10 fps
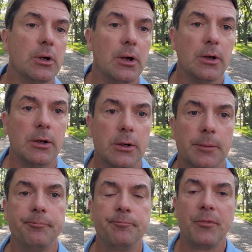
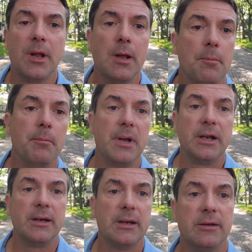Um,
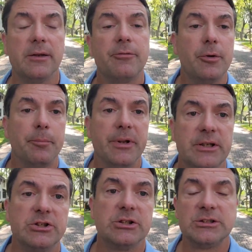many different
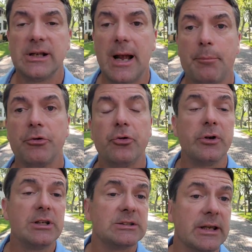beaches and
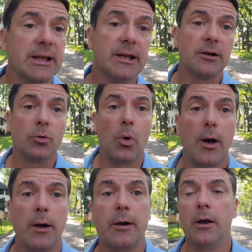opportunities to get in the
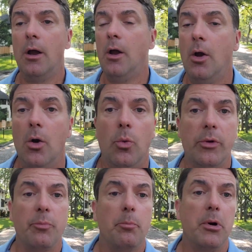water
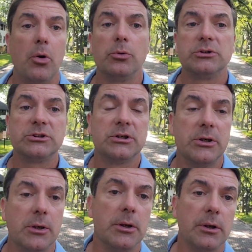with boats,
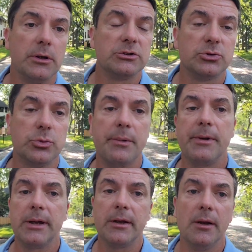
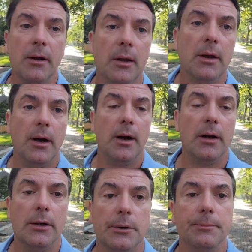swimming,
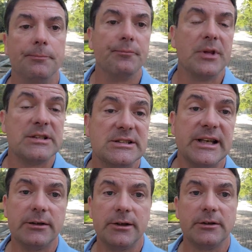um,
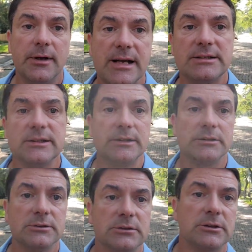sailing
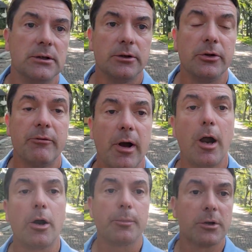lessons, you have a
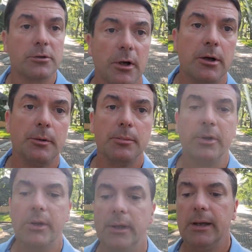harbor club.
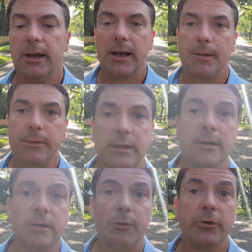I
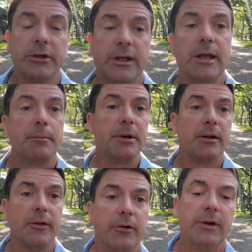mean, it really hit me
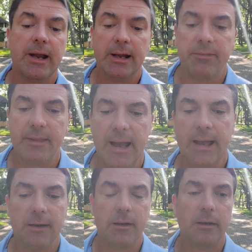the other day
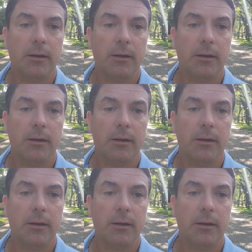that